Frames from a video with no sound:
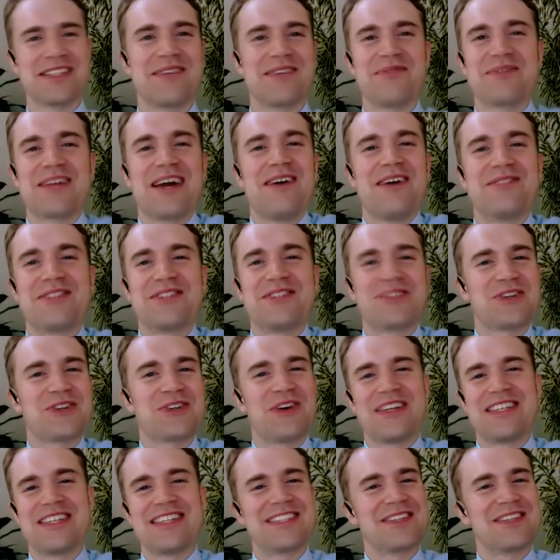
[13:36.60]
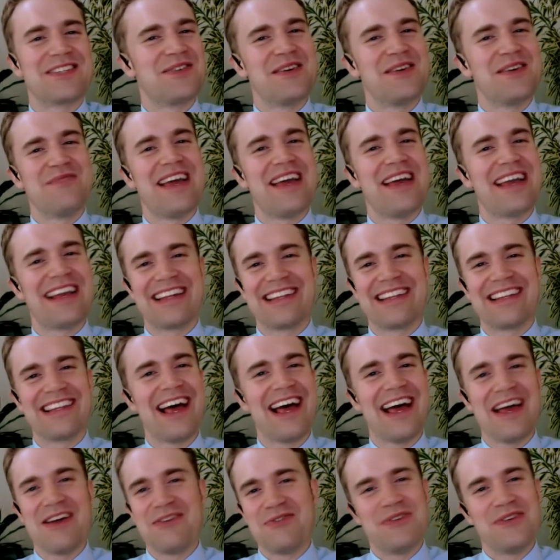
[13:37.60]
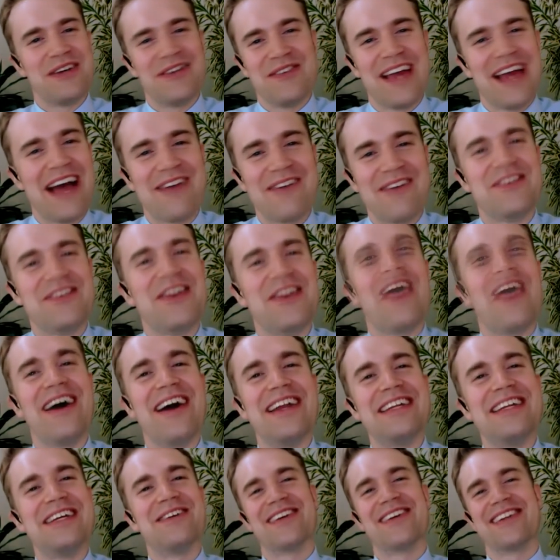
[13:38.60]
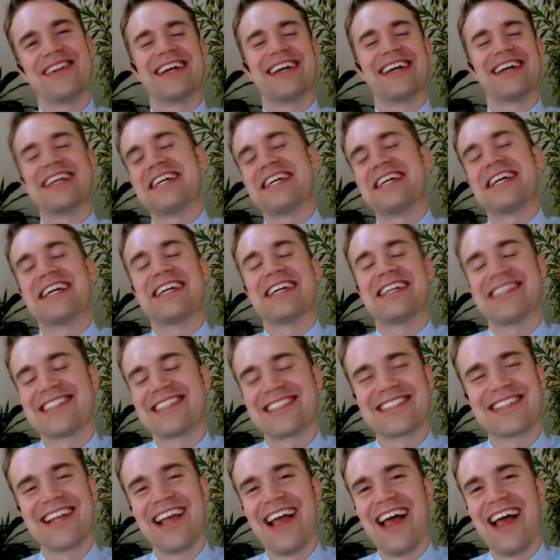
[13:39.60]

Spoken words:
And sometimes the choices that we make in life, we have no idea where they're going to take us.